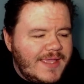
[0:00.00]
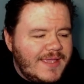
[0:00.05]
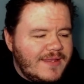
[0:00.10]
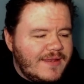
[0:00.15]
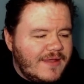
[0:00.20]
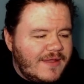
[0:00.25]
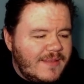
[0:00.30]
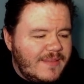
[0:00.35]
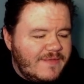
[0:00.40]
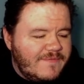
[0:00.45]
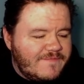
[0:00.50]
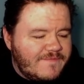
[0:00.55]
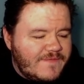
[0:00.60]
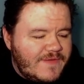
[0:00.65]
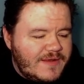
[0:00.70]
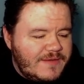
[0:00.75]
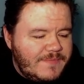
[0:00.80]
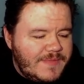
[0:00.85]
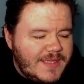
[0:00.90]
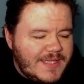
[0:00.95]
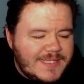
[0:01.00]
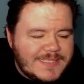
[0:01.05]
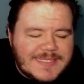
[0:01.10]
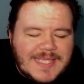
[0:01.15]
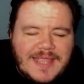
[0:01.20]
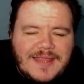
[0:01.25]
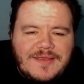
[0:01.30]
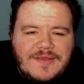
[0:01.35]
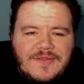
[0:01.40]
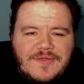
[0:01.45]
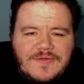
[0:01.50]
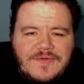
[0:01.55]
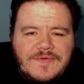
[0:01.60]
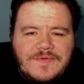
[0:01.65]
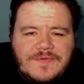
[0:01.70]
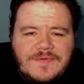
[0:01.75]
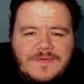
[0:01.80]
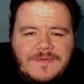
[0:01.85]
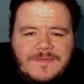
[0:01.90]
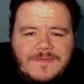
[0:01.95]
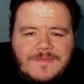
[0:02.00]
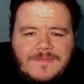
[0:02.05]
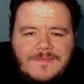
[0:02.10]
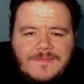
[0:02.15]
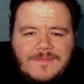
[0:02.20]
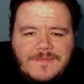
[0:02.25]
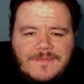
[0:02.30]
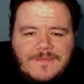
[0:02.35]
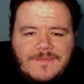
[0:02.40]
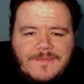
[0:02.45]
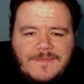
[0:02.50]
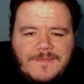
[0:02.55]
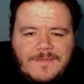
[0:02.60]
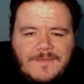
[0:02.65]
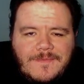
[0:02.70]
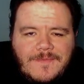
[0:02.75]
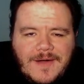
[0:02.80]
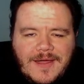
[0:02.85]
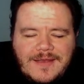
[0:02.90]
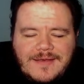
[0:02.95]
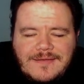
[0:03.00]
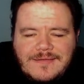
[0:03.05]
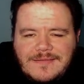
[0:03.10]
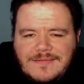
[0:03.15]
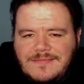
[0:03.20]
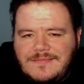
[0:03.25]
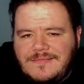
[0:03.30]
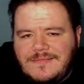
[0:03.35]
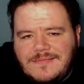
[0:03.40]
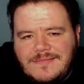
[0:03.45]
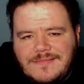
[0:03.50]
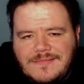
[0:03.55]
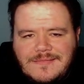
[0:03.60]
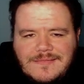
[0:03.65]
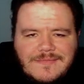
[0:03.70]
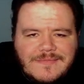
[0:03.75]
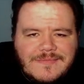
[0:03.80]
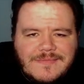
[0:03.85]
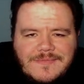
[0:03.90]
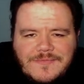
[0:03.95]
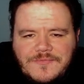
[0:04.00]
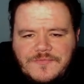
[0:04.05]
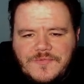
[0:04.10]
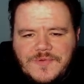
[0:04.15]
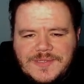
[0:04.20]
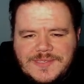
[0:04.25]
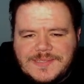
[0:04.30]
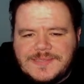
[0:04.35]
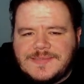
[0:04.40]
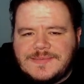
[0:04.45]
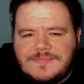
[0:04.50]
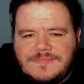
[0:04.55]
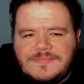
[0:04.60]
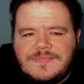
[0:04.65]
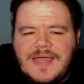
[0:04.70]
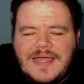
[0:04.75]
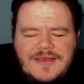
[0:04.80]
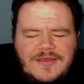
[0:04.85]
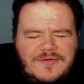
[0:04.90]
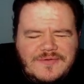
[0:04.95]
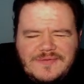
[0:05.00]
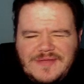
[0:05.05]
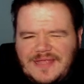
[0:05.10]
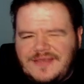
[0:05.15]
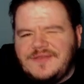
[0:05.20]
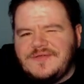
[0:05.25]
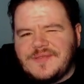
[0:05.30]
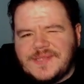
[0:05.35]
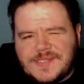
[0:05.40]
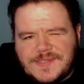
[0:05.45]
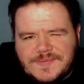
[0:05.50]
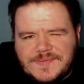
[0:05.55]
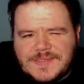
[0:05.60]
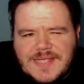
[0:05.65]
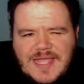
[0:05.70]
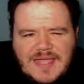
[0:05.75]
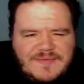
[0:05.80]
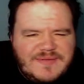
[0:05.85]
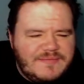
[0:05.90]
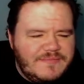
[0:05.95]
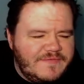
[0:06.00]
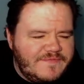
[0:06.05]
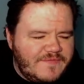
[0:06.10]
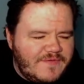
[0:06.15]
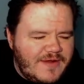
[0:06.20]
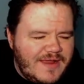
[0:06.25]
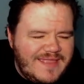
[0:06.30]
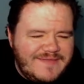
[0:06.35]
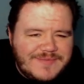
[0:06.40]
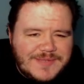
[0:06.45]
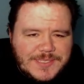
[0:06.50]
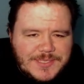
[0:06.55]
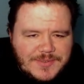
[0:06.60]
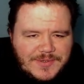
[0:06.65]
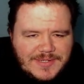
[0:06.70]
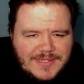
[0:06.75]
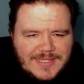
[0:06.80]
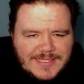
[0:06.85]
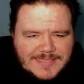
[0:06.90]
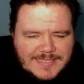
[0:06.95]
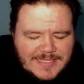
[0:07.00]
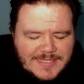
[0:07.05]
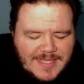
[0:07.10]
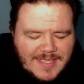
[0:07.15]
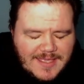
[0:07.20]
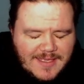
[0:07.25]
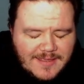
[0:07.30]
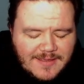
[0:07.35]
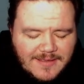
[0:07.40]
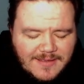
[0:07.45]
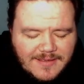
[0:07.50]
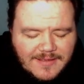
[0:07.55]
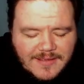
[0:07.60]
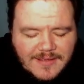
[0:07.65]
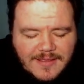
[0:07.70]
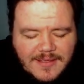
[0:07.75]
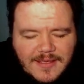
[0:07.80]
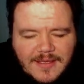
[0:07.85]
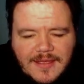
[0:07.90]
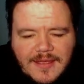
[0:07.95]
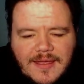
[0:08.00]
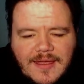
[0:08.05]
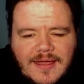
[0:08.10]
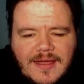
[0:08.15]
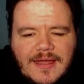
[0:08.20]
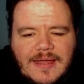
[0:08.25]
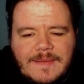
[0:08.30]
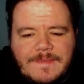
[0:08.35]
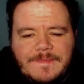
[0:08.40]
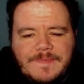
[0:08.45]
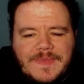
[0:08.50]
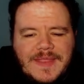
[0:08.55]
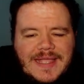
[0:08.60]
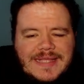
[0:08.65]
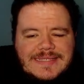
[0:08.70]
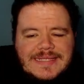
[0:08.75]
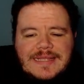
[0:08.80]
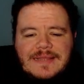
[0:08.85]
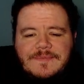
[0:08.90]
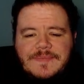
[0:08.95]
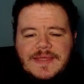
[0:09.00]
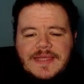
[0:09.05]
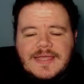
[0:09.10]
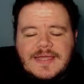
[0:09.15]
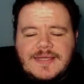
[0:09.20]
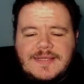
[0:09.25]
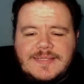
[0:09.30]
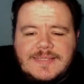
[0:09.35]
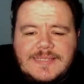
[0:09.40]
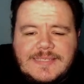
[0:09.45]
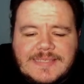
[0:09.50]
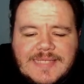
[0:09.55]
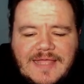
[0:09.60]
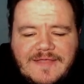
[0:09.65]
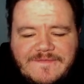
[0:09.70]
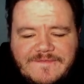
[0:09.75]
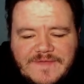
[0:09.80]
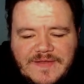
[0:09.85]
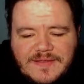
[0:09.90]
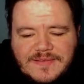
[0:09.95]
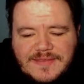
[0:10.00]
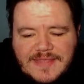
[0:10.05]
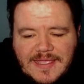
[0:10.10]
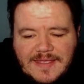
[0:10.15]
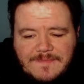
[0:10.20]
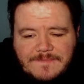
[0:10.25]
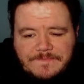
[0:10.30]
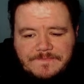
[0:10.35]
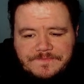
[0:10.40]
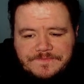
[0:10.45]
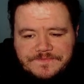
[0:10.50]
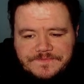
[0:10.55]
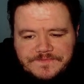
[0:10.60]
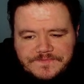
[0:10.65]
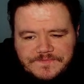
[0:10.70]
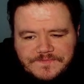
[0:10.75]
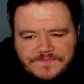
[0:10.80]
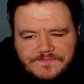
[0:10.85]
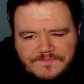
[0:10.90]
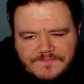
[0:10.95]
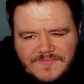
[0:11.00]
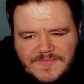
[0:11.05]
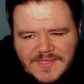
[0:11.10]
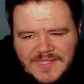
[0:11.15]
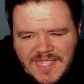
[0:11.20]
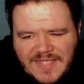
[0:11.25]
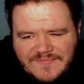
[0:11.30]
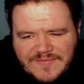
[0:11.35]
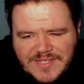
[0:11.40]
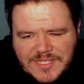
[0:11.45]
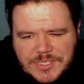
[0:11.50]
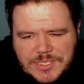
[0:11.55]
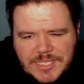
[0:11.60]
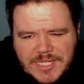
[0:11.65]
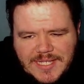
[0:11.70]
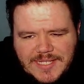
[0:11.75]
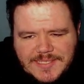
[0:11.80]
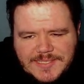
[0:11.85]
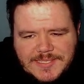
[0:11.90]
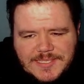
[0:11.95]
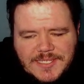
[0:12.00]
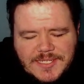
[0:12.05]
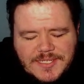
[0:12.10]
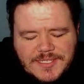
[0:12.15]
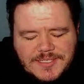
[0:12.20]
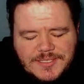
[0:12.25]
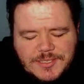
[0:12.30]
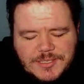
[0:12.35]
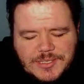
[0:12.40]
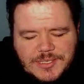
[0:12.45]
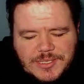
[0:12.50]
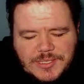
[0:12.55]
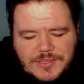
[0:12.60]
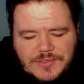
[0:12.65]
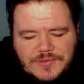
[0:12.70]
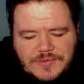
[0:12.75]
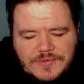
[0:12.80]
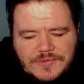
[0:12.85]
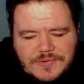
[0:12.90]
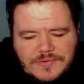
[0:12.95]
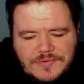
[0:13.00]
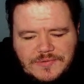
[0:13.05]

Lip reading: on the front, because I knew what was... I knew this was coming before I even joined SNK. I did it because I felt that having a chance to